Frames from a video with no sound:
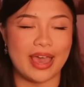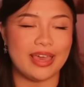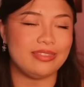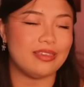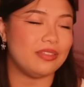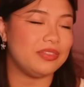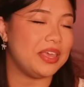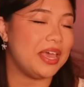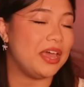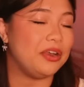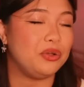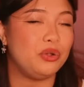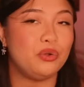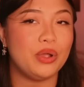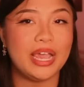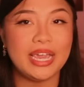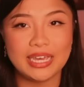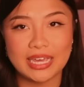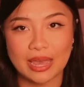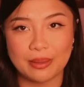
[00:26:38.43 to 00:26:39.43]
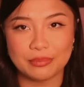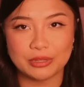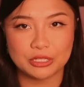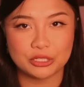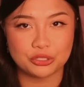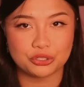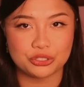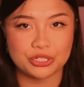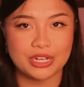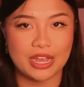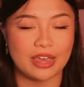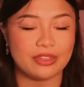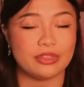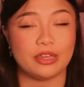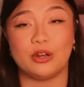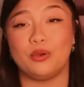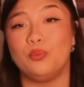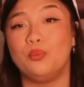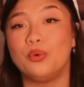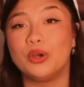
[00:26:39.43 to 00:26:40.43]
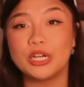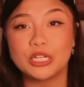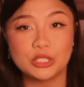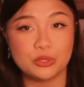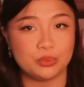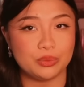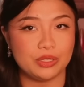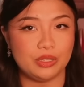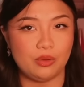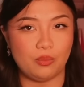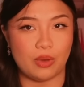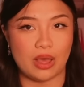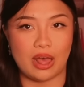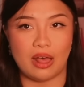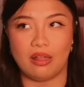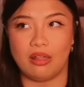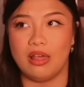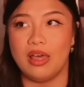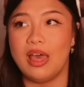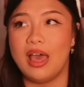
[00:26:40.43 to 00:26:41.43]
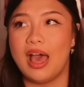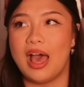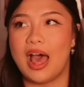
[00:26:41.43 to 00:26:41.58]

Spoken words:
I thought they had great chemistry. I thought it worked really well.